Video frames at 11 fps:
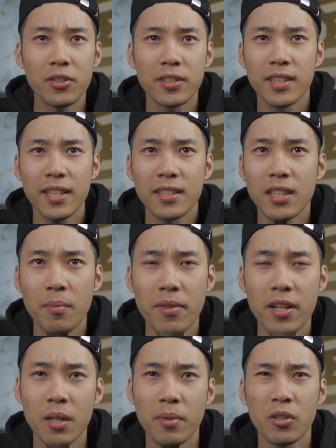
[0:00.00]
said
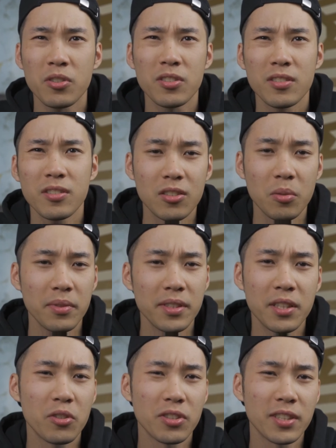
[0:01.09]
something about
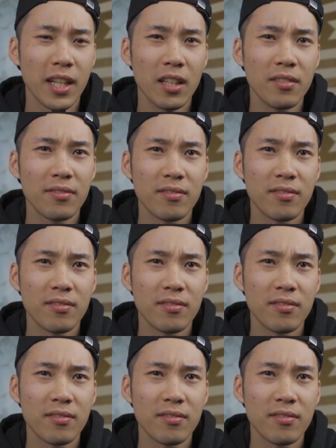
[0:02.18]
committing yourself?